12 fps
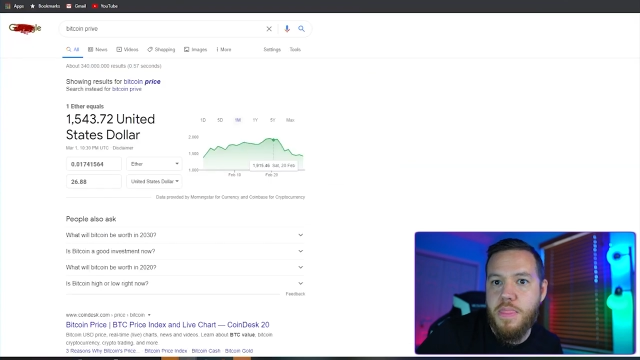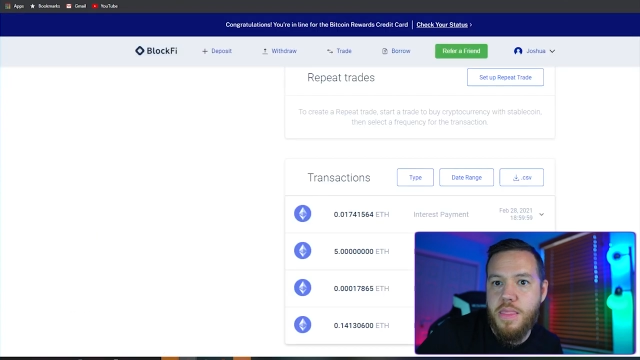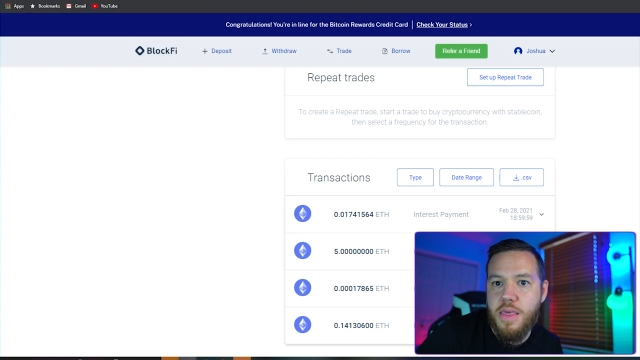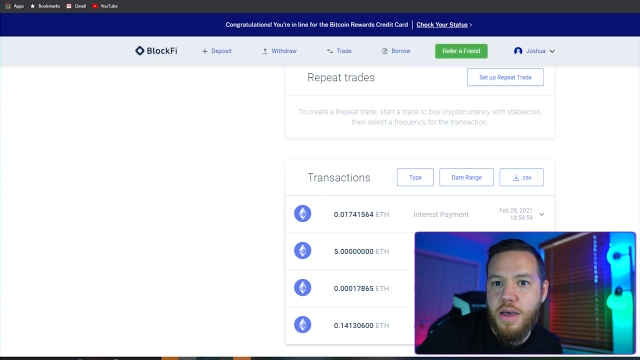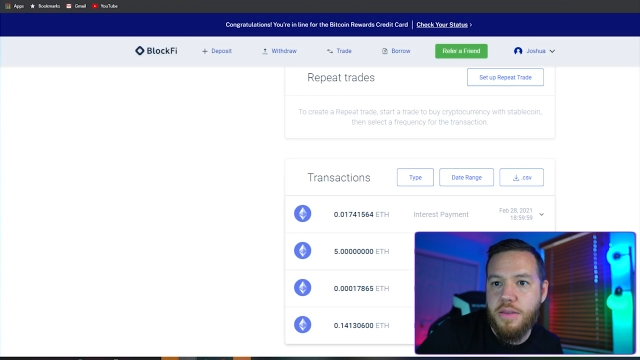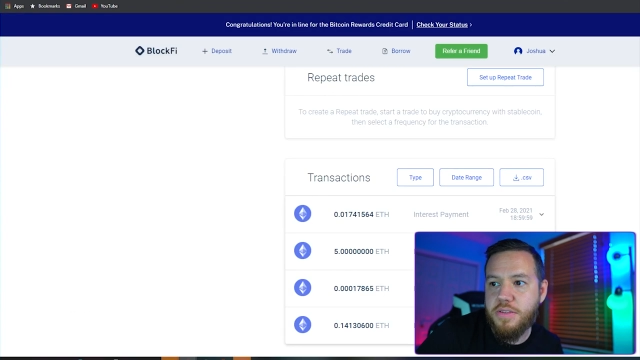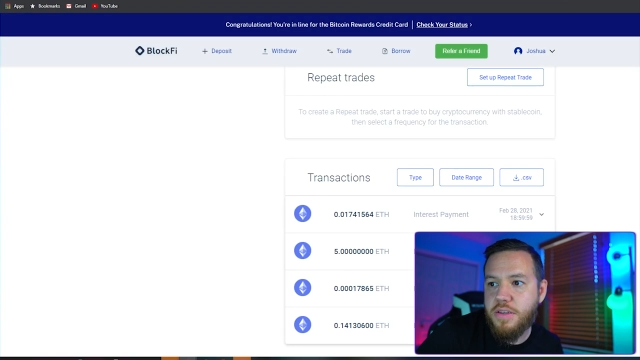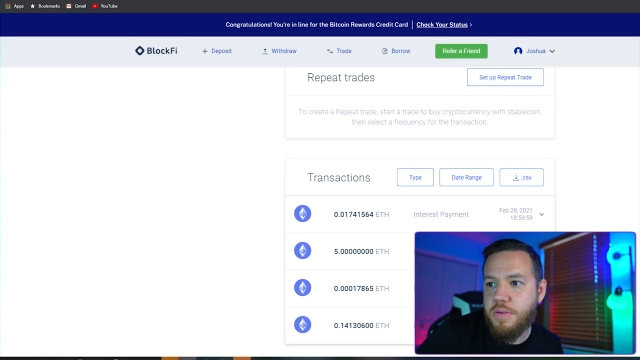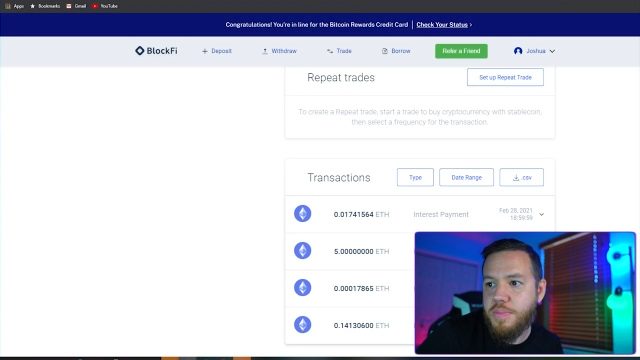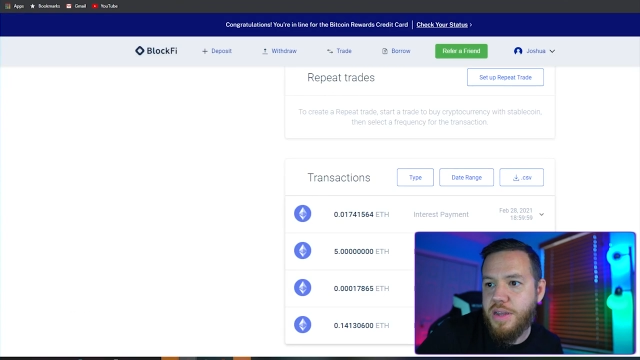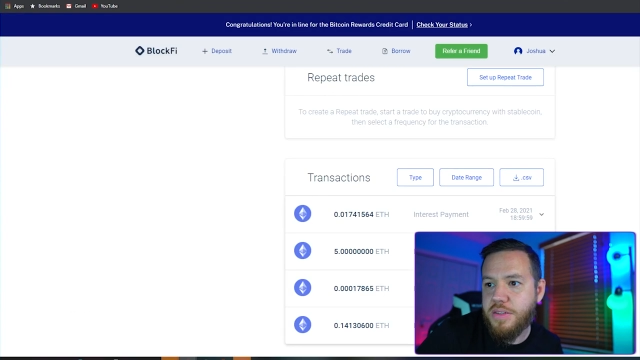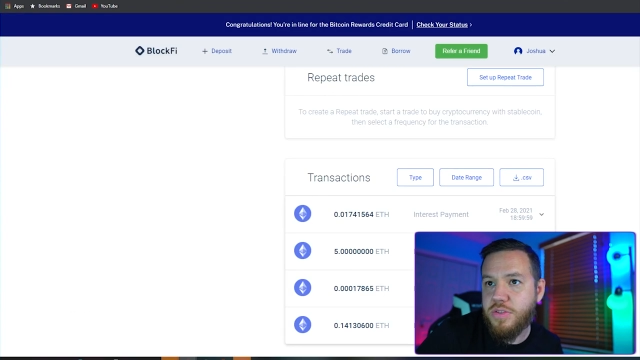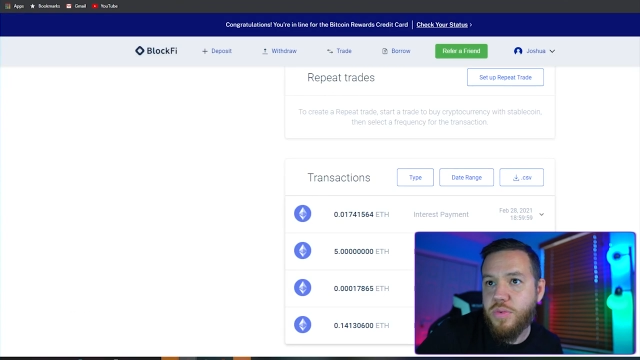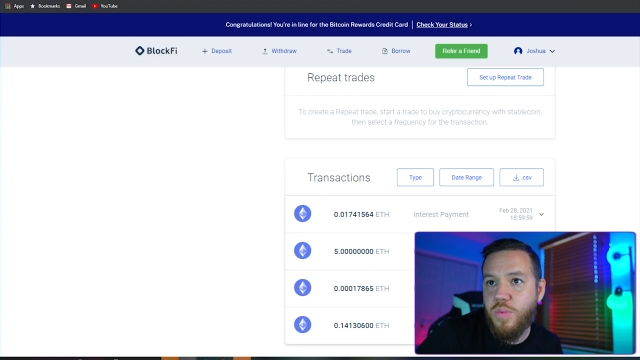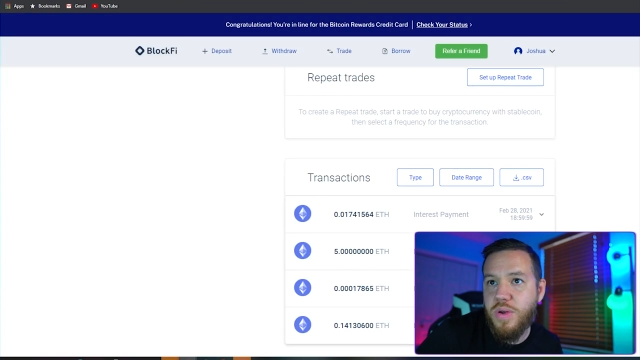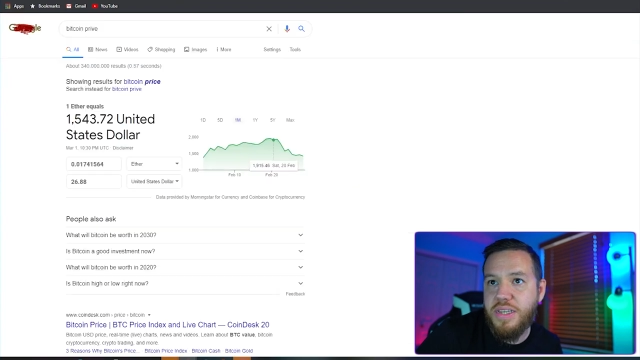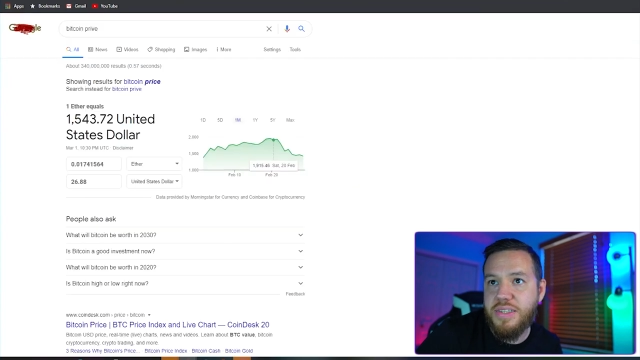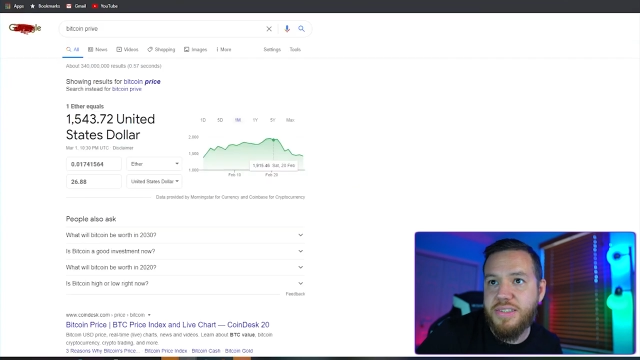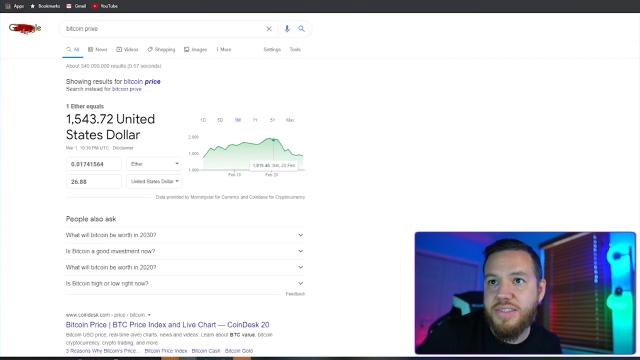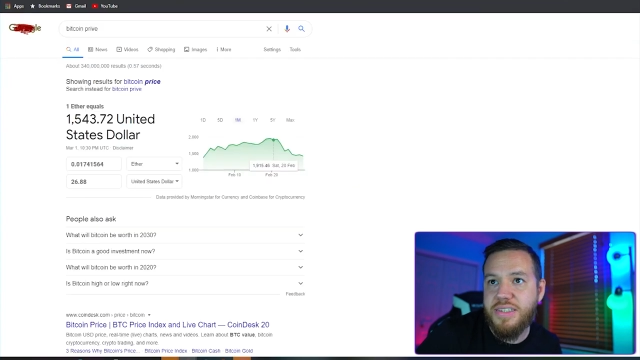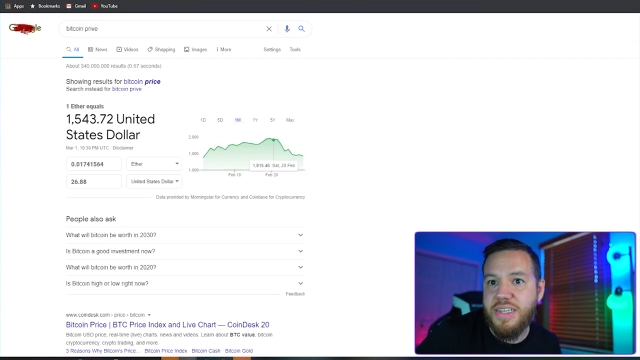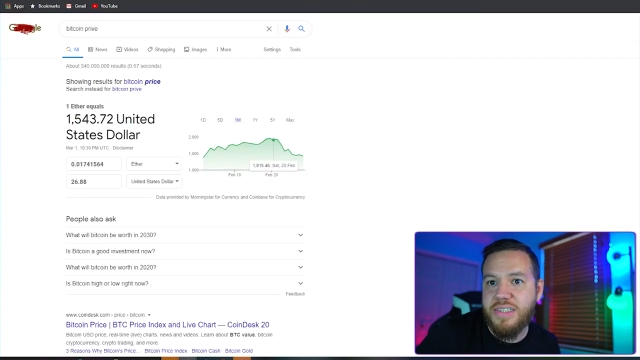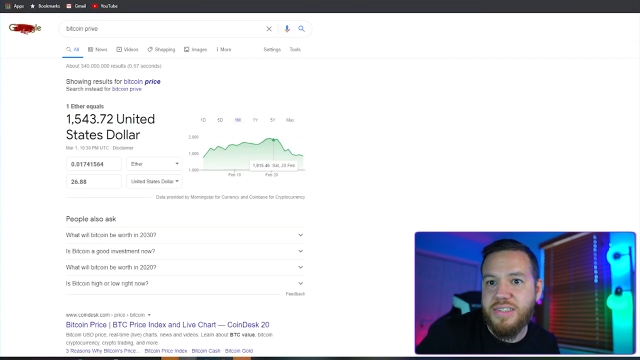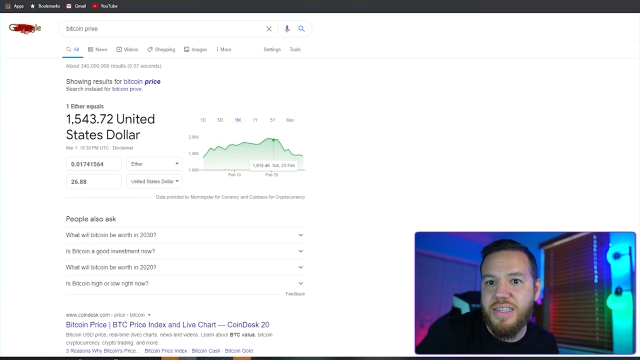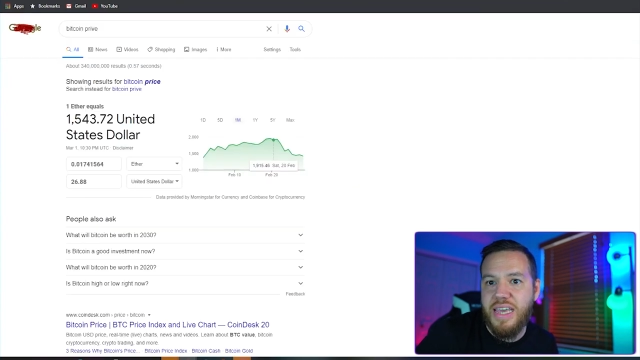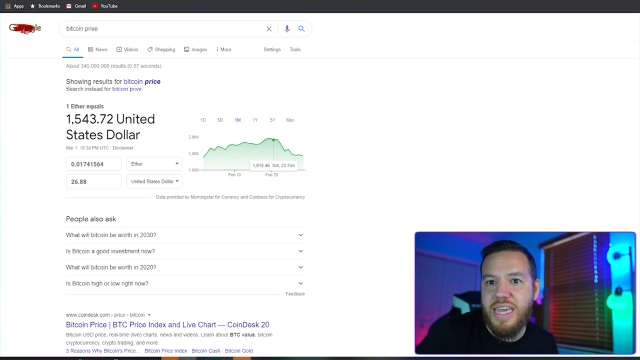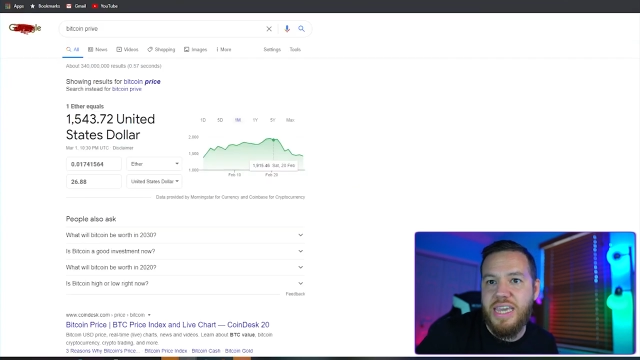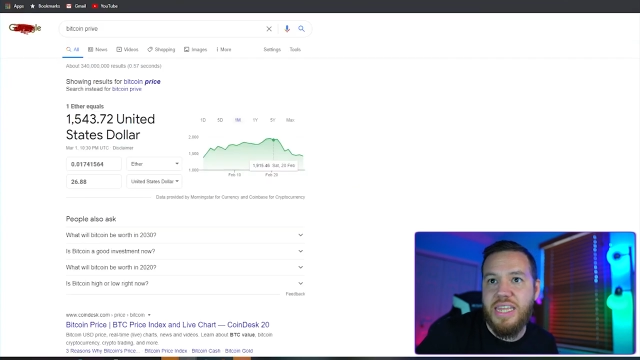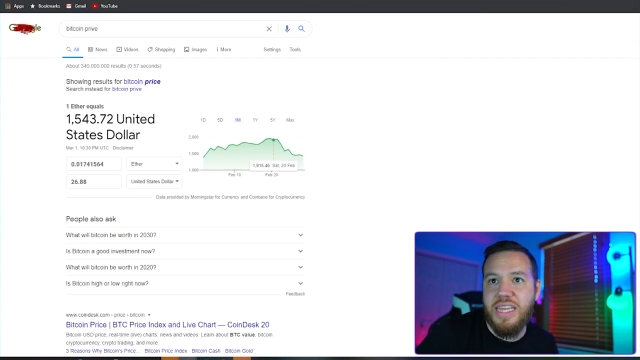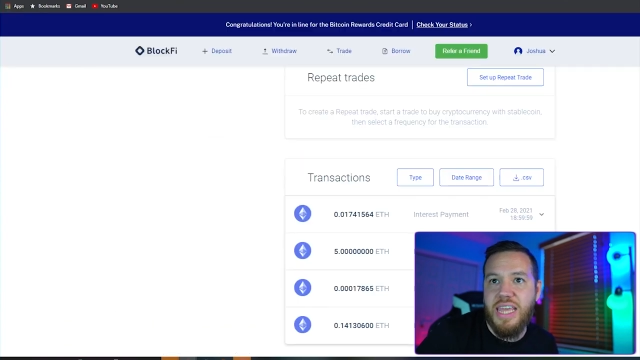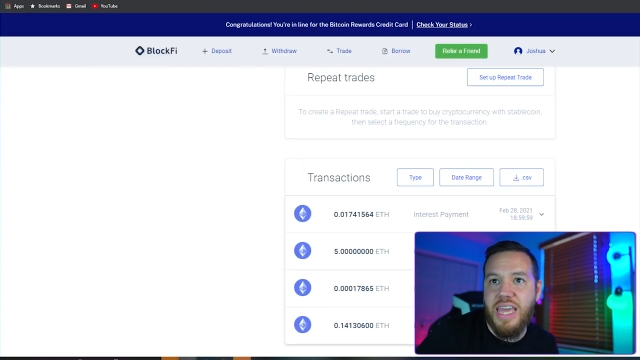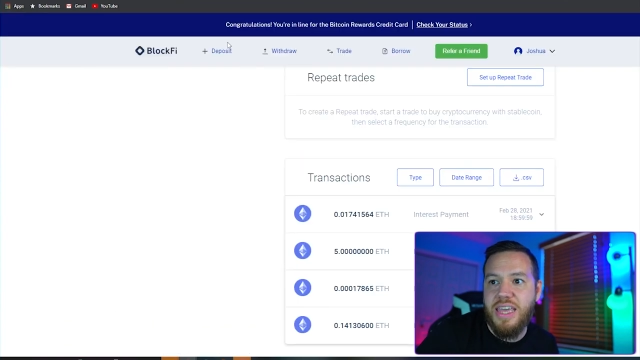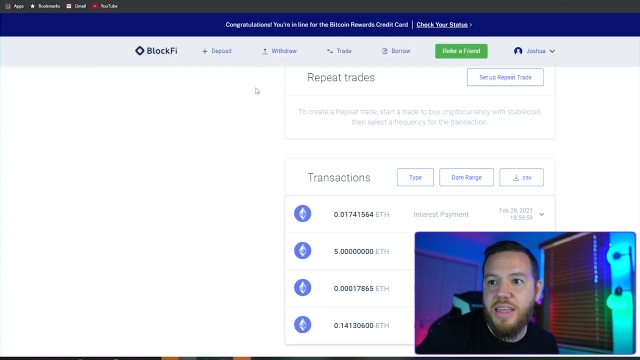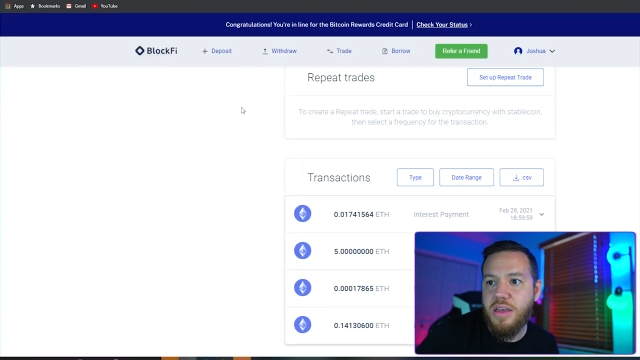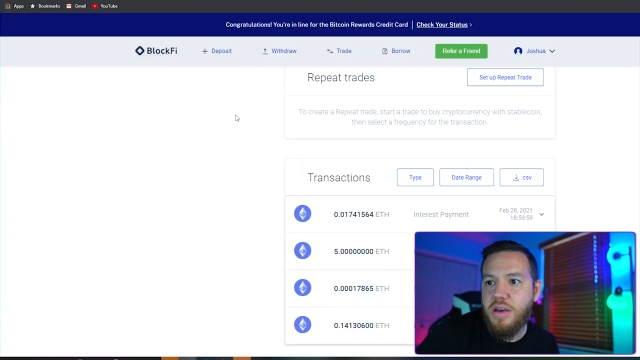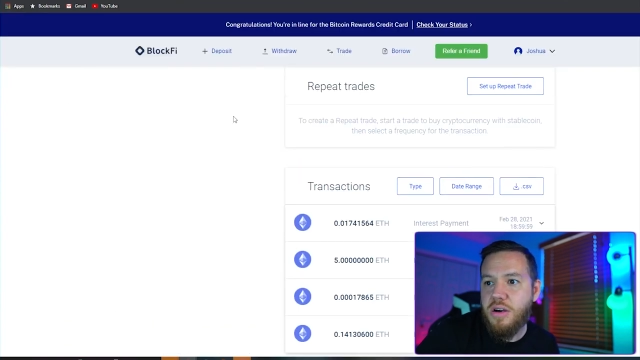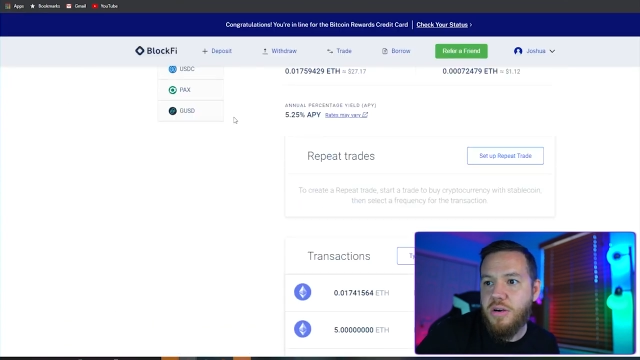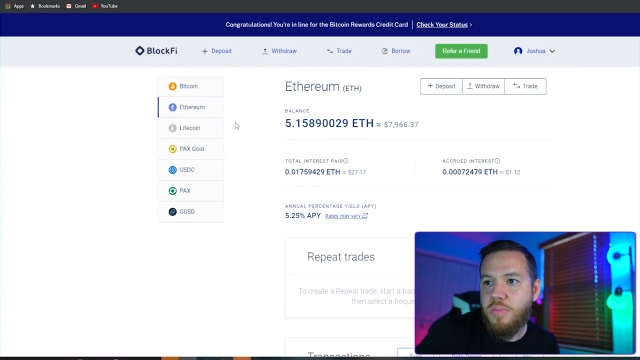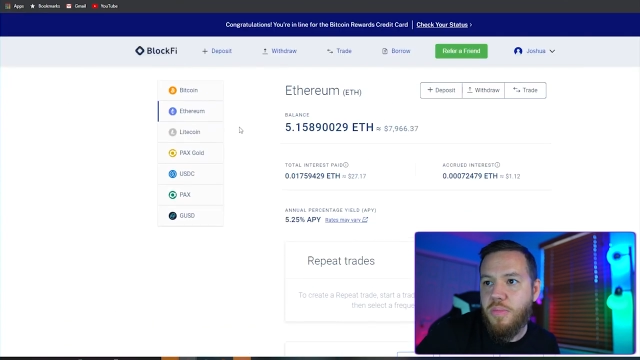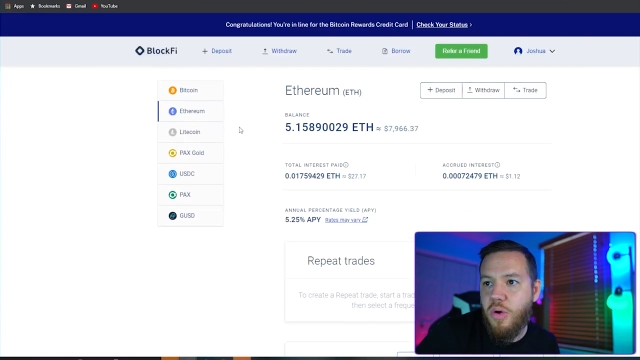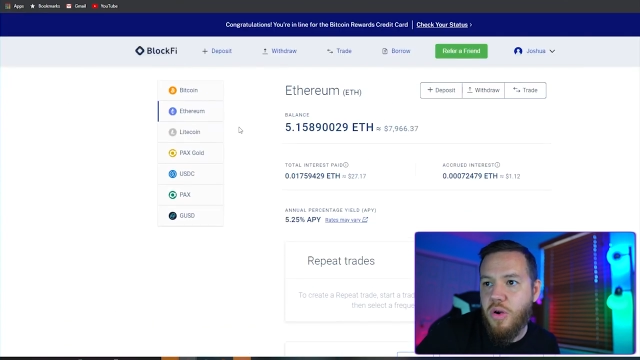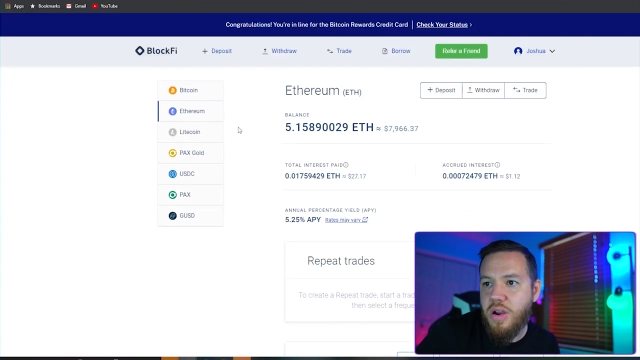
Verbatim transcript: Yeah, so about $26.88, more or